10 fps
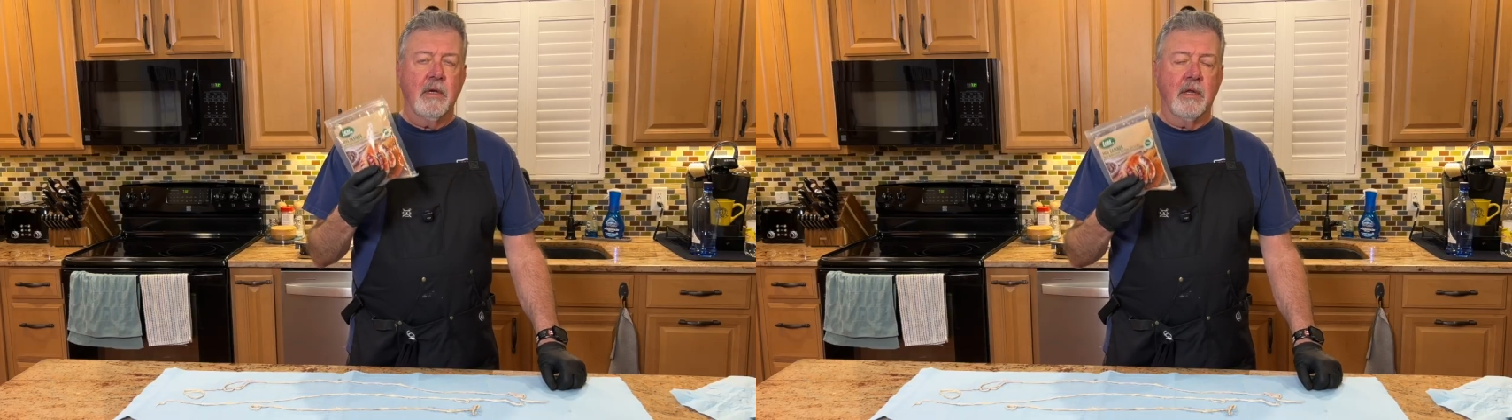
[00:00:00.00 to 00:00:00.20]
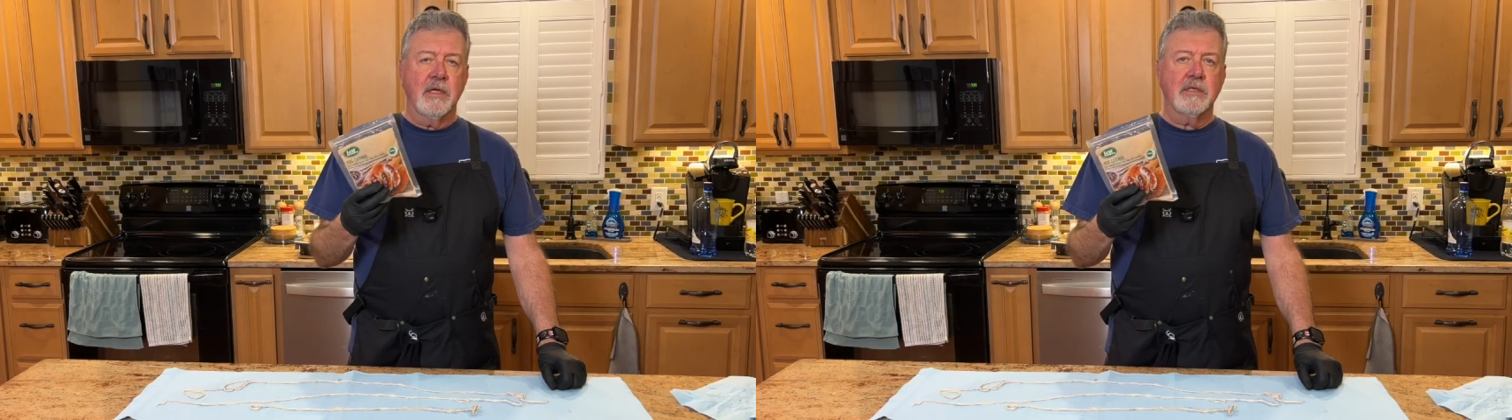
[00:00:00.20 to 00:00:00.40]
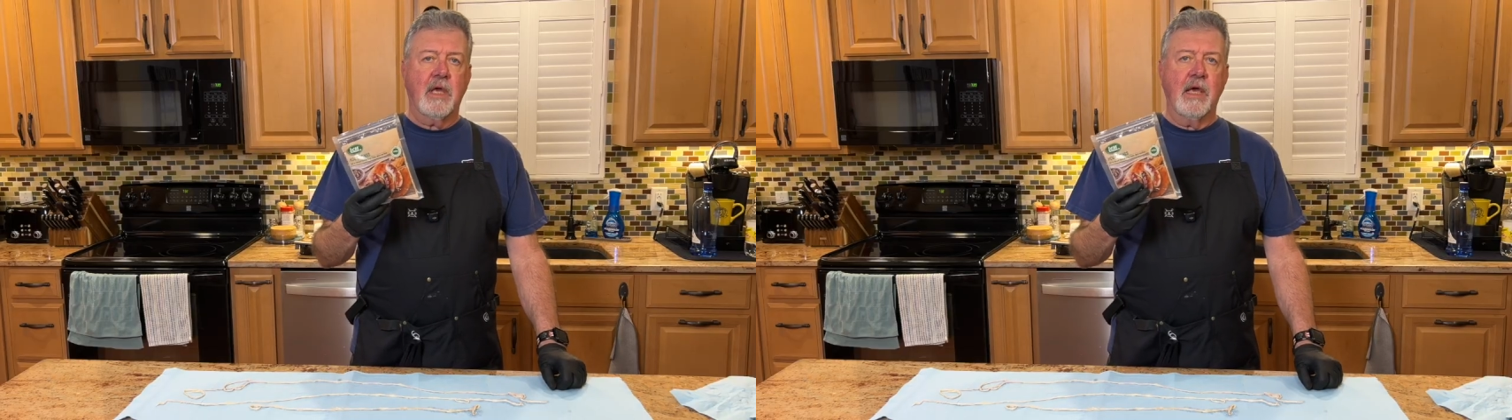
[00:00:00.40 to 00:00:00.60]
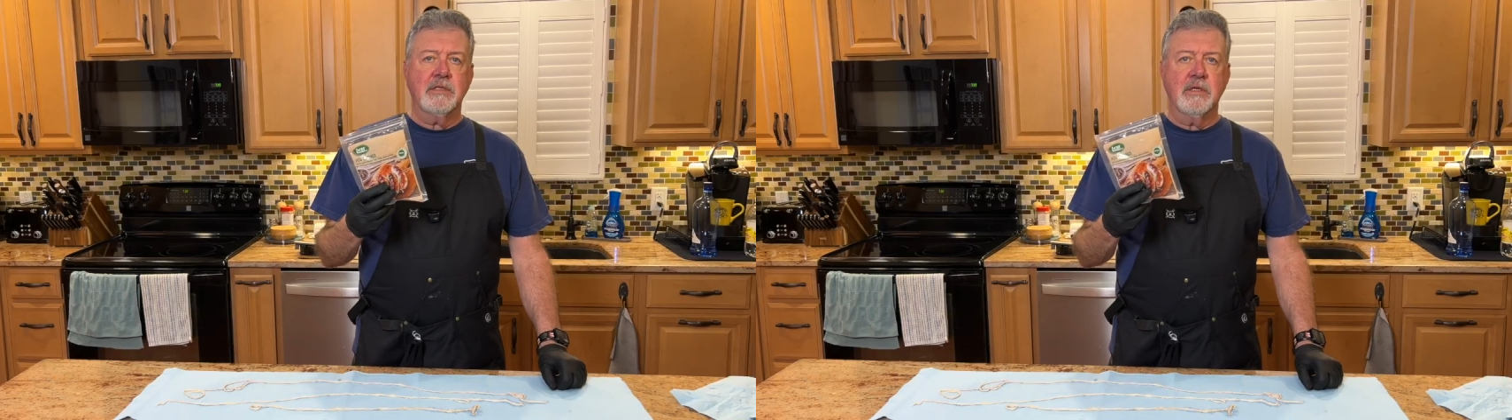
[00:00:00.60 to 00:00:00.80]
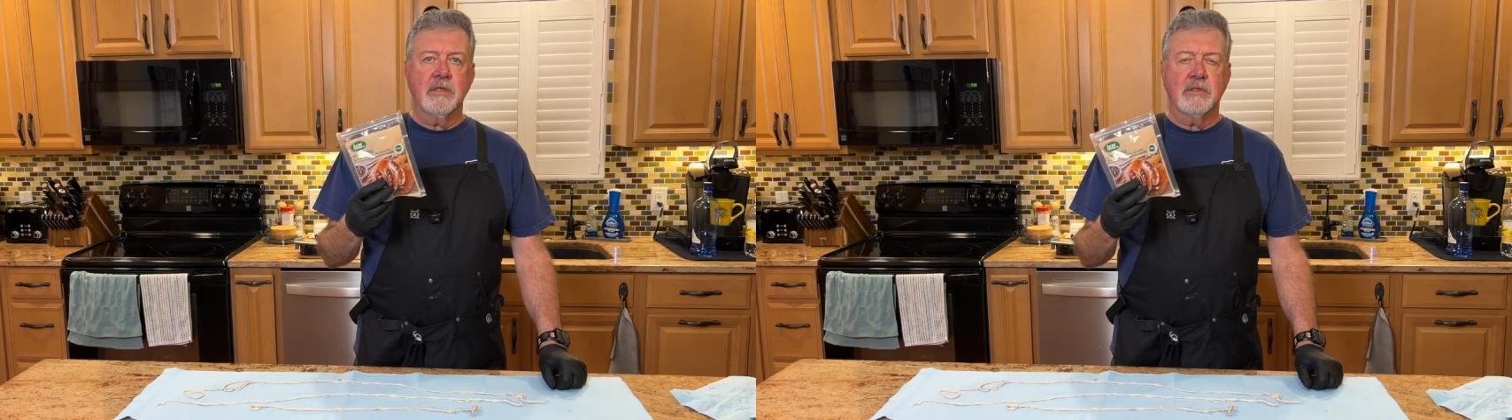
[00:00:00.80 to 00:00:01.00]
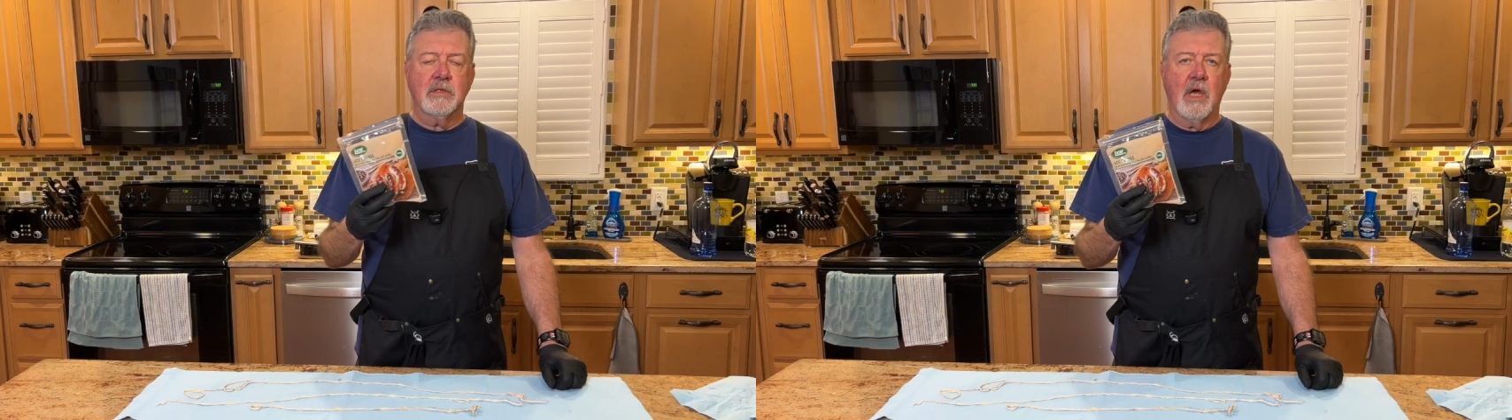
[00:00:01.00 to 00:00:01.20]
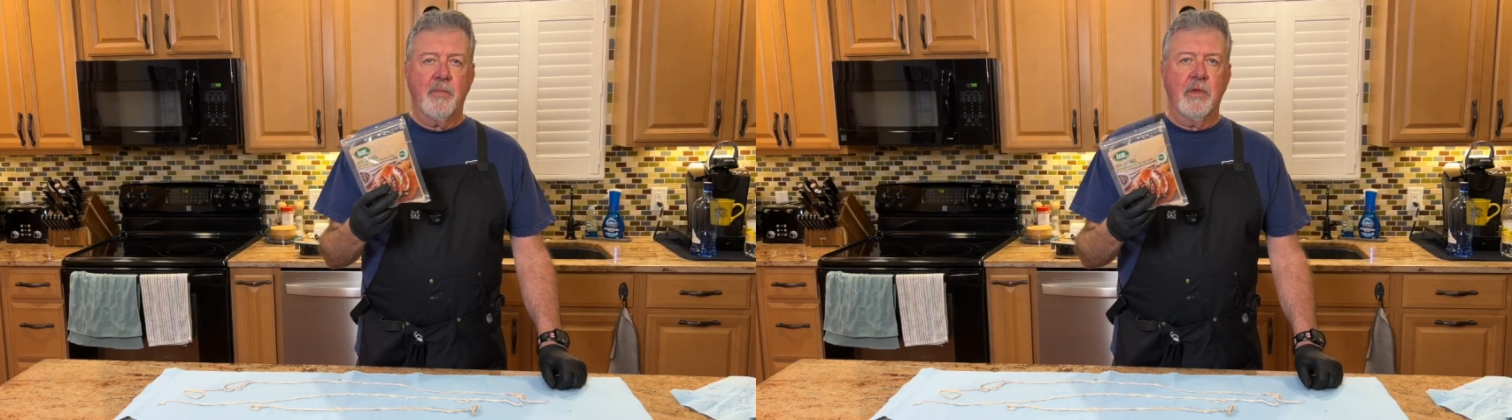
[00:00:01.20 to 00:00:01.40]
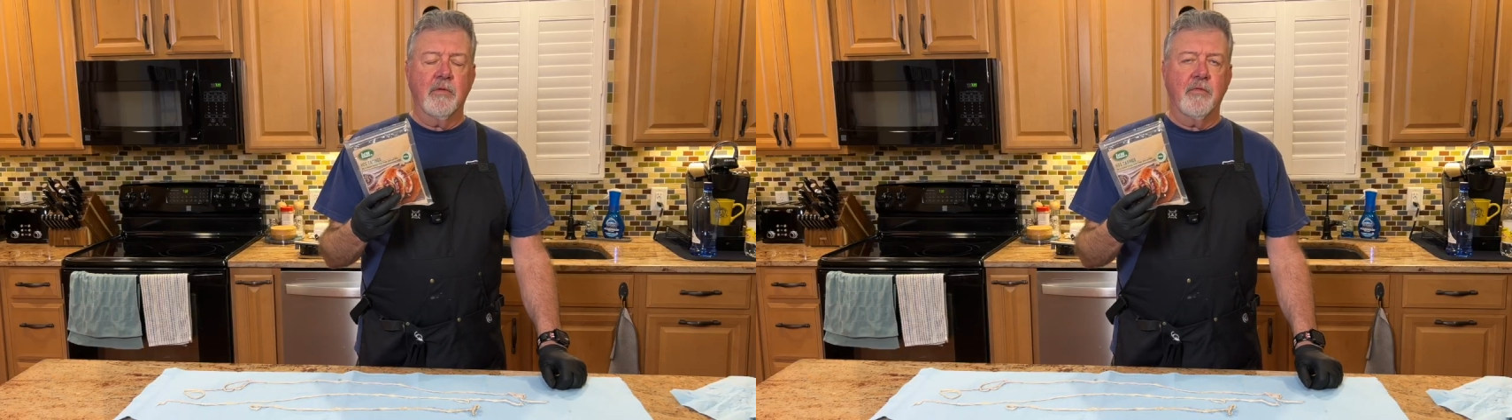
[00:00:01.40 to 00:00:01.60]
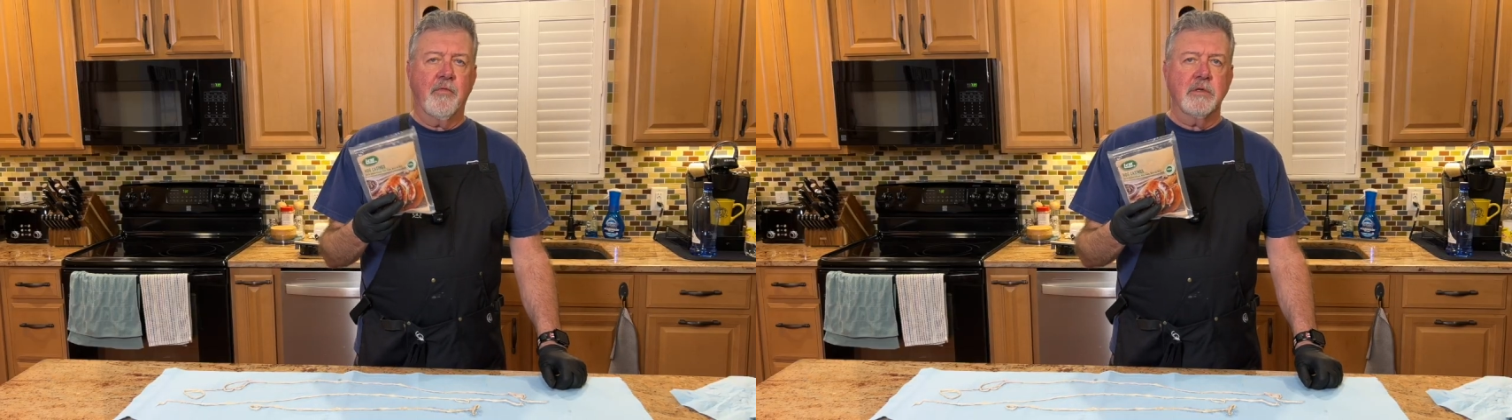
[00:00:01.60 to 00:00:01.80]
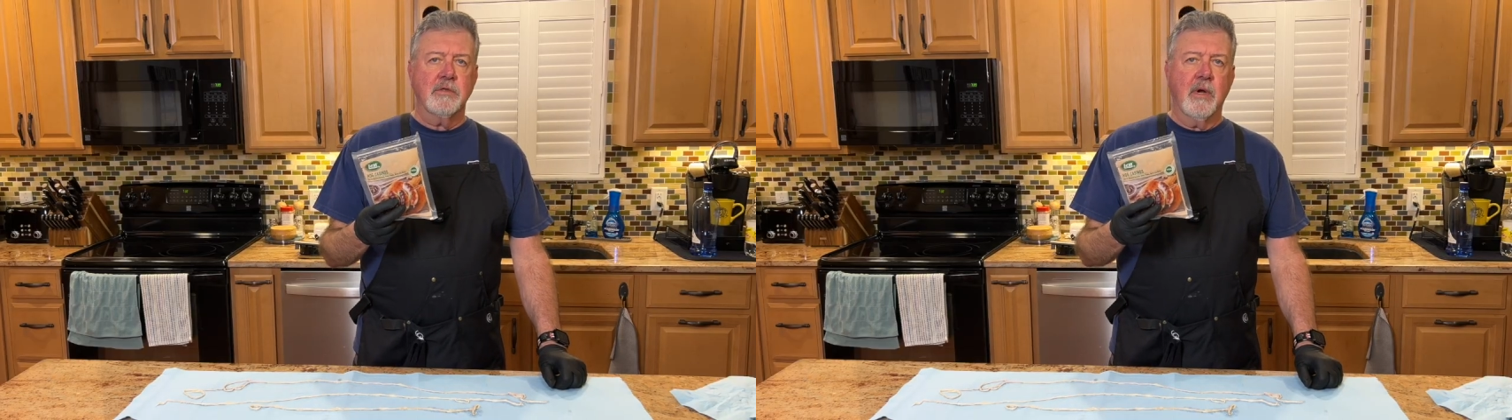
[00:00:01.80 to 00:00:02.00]
these casings kept in the
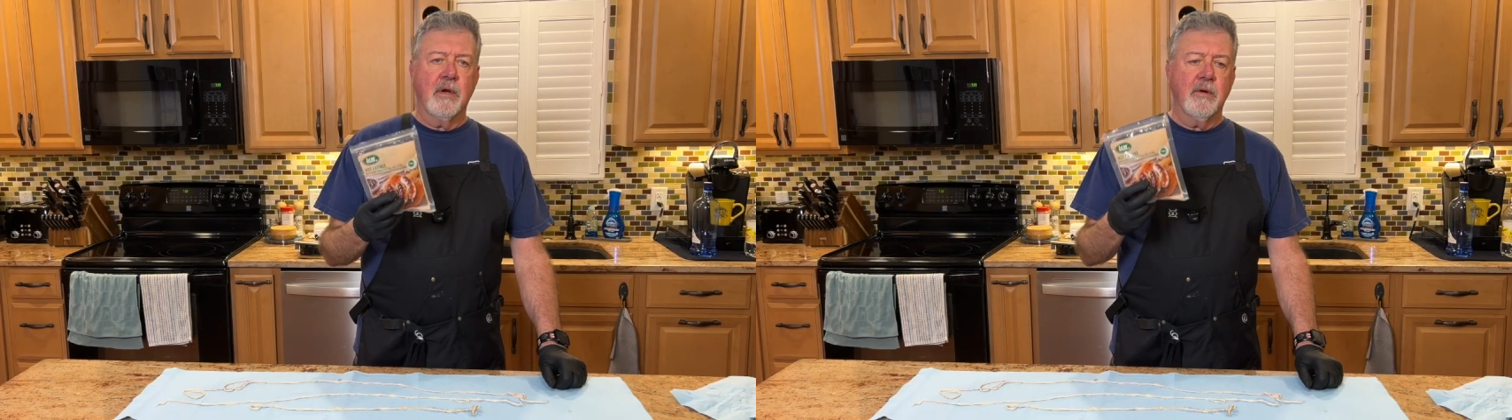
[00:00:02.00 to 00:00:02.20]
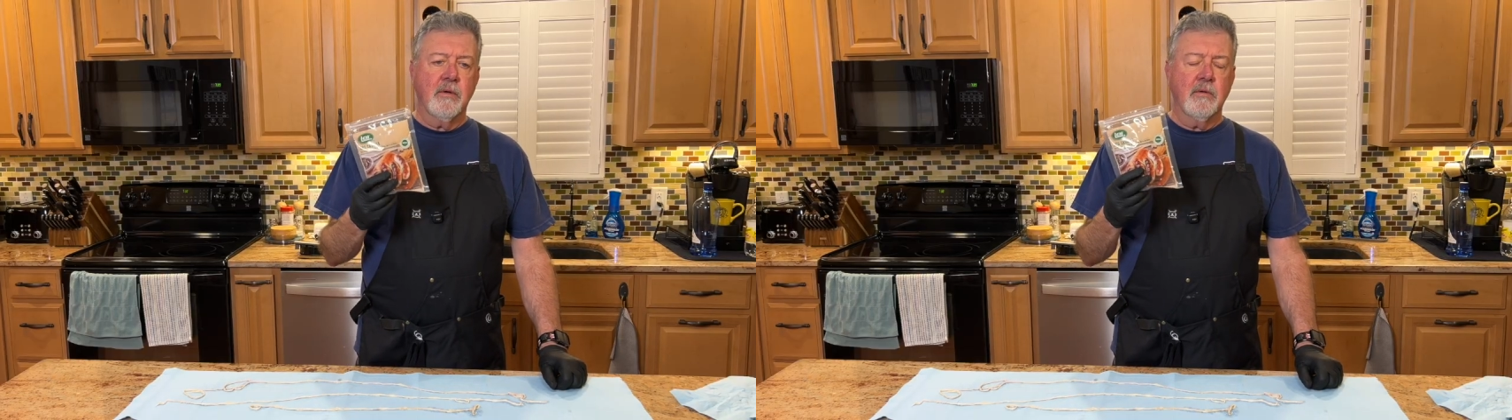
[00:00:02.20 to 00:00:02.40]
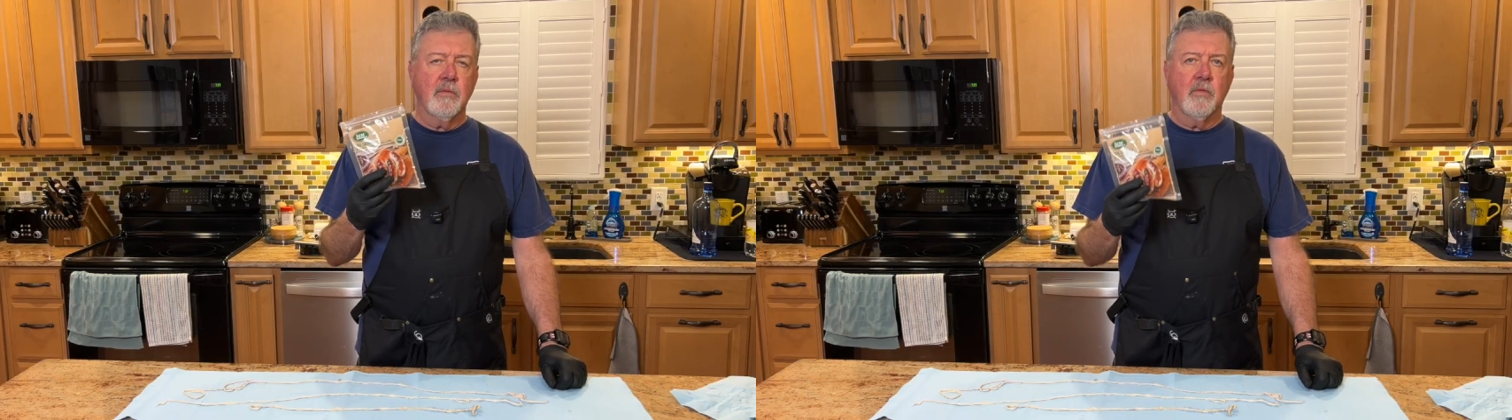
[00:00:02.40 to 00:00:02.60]
refrigerator